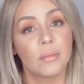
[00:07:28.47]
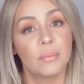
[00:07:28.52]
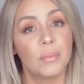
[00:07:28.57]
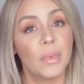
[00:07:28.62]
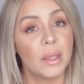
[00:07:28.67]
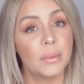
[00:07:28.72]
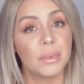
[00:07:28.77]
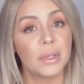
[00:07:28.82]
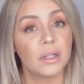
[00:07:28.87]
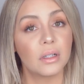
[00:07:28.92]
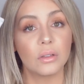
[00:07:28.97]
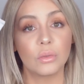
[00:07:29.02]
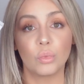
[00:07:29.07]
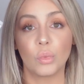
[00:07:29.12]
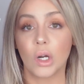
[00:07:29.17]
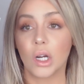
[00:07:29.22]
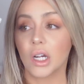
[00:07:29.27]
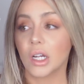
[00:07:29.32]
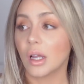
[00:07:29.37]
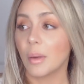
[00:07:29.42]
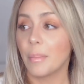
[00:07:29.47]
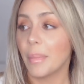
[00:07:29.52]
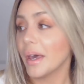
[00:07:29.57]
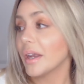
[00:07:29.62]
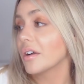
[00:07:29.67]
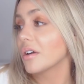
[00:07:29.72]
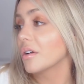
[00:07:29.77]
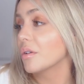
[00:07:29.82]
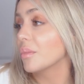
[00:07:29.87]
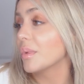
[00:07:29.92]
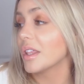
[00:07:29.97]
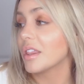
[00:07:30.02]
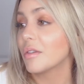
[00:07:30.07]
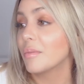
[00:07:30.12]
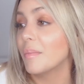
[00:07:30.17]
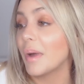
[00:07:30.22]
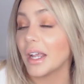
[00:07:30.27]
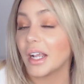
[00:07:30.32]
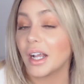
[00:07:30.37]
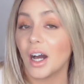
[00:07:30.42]
Maybe it'll work better with
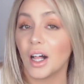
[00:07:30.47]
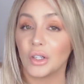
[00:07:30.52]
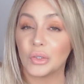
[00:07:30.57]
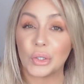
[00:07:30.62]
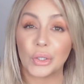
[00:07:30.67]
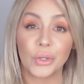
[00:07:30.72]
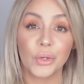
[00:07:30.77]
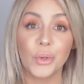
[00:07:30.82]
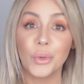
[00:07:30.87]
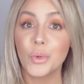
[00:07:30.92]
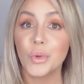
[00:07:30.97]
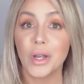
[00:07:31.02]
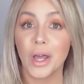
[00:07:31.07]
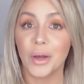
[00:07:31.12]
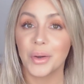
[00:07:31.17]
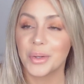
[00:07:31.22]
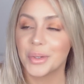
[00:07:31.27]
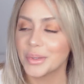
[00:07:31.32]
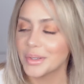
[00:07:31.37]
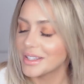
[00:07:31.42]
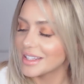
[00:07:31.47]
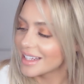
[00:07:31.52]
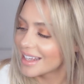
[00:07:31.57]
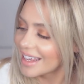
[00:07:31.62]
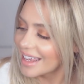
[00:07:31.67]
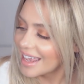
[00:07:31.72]
my color, who knows?